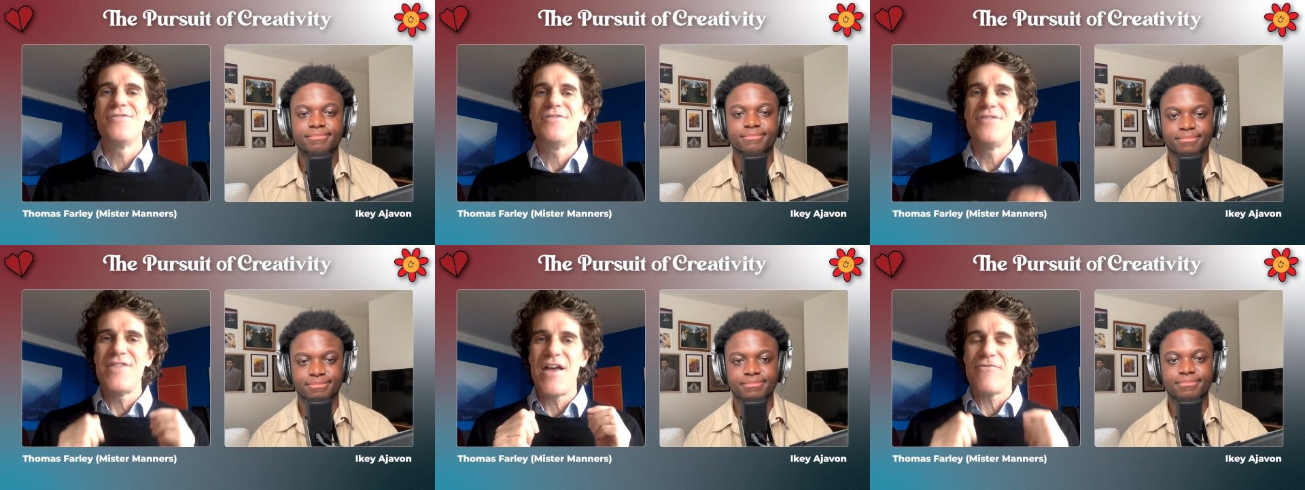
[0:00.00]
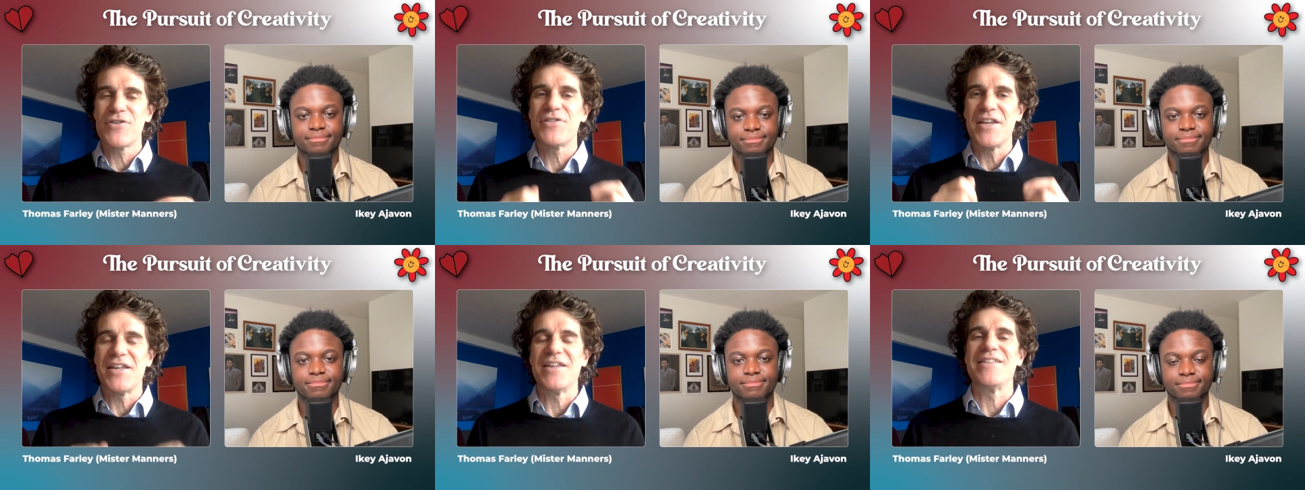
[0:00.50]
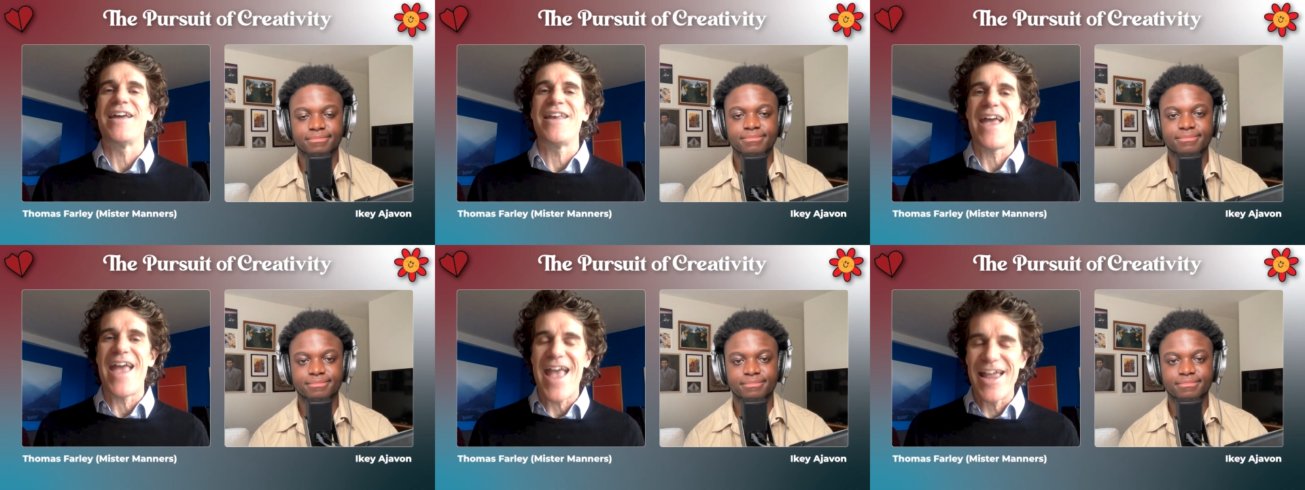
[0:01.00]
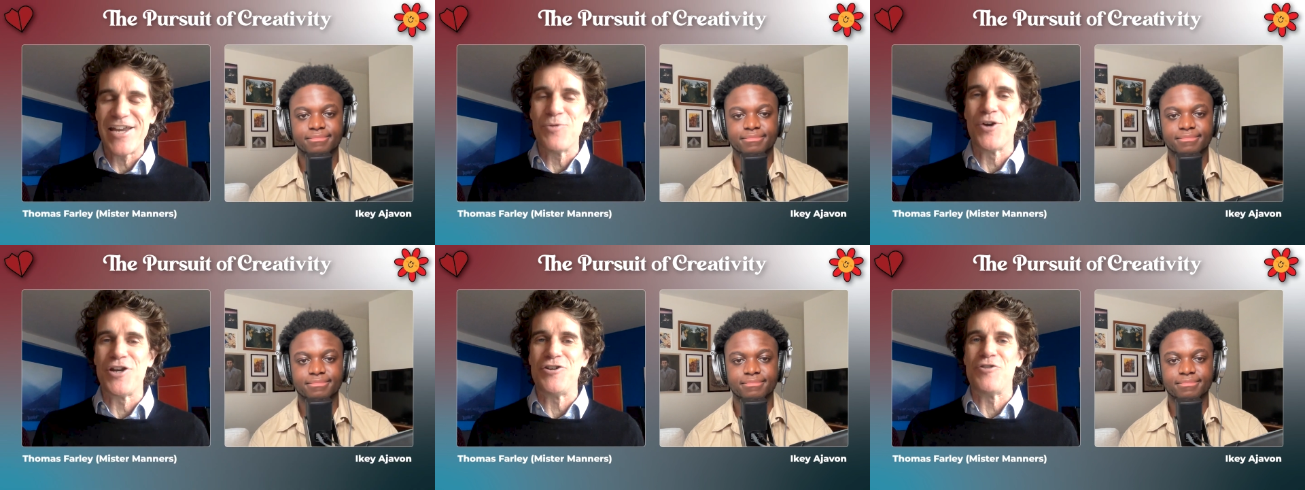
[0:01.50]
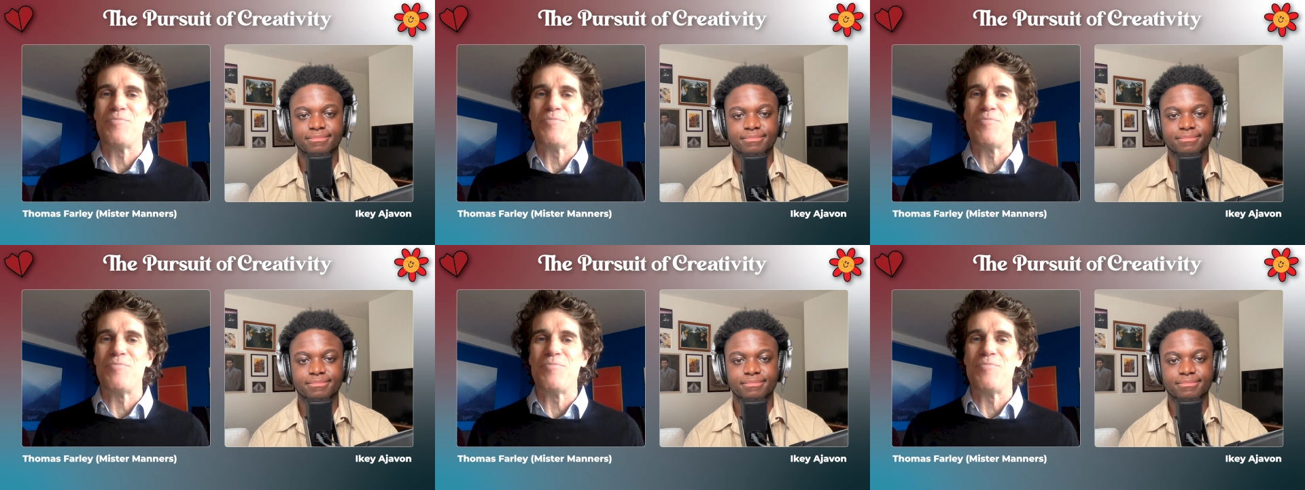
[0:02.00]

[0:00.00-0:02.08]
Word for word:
Speaker 1: never thinking that anyone in your